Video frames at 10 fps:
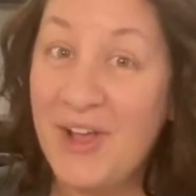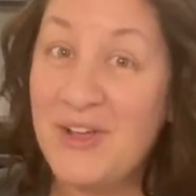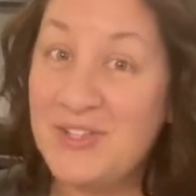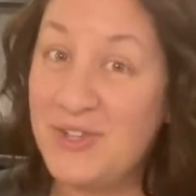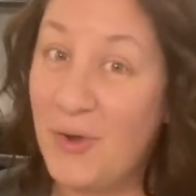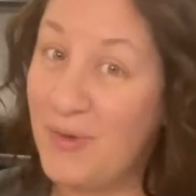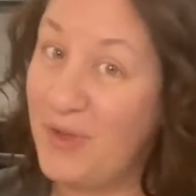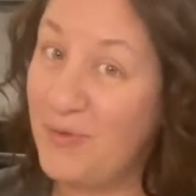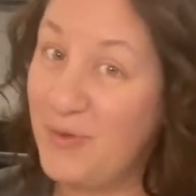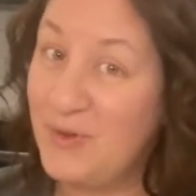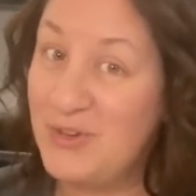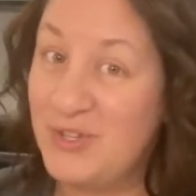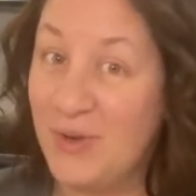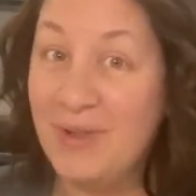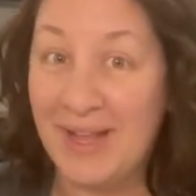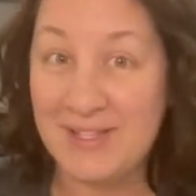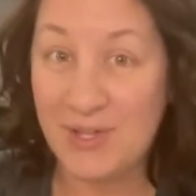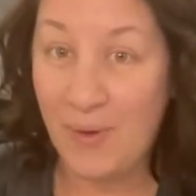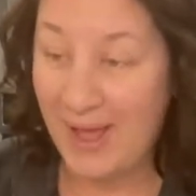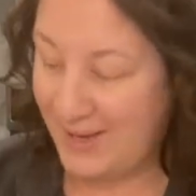So without further ado, let's go
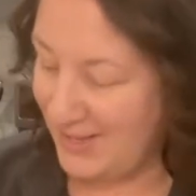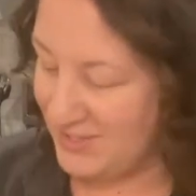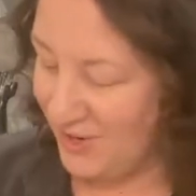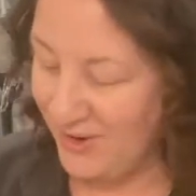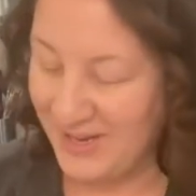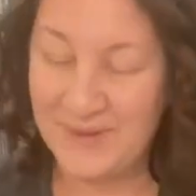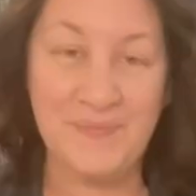ahead and get started.